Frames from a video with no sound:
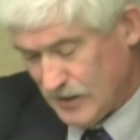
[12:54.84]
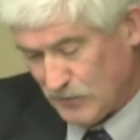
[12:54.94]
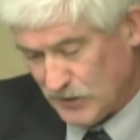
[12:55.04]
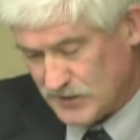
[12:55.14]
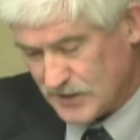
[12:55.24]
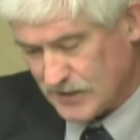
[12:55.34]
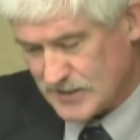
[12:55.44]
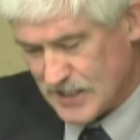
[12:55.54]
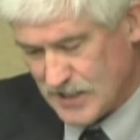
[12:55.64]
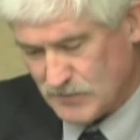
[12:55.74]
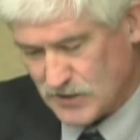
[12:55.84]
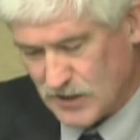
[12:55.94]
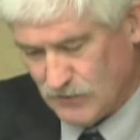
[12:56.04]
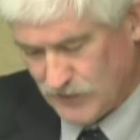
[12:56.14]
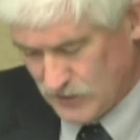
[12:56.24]
please take time to
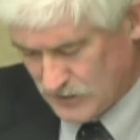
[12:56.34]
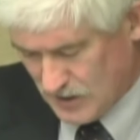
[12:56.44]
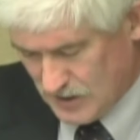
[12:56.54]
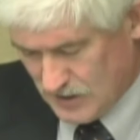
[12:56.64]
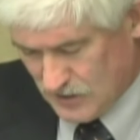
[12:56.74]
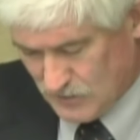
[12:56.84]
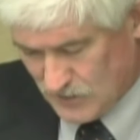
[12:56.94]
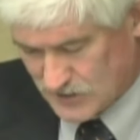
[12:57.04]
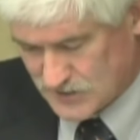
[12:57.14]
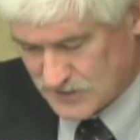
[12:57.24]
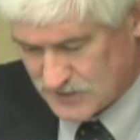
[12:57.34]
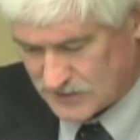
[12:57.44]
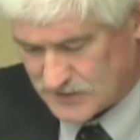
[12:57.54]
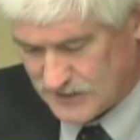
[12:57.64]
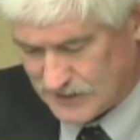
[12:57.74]
go vote on March the
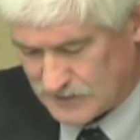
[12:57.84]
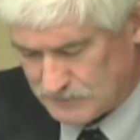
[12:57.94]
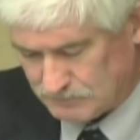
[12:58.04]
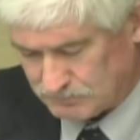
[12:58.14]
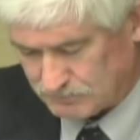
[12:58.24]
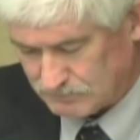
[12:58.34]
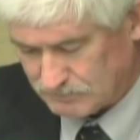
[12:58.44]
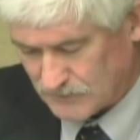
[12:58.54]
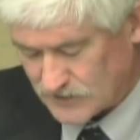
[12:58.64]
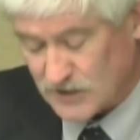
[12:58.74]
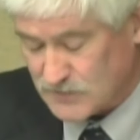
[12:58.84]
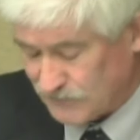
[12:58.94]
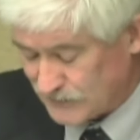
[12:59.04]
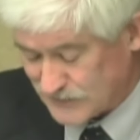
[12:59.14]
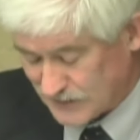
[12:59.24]
16th, 15th, 6th,
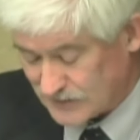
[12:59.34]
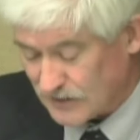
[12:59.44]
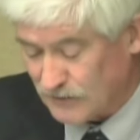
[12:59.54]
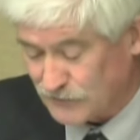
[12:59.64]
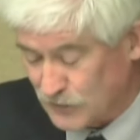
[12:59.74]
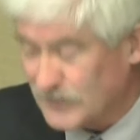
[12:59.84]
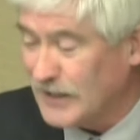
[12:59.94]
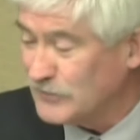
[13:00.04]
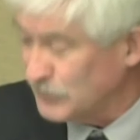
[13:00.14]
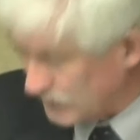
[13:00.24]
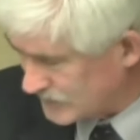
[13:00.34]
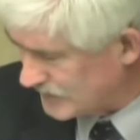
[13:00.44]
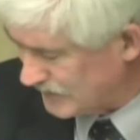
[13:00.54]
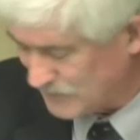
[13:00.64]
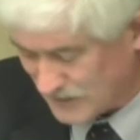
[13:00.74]
15th of
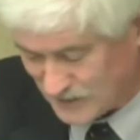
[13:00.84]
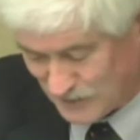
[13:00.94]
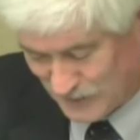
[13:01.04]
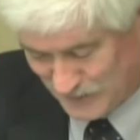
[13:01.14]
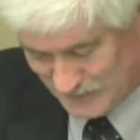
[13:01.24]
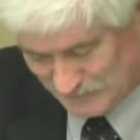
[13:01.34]
2016. Thank you, Louis.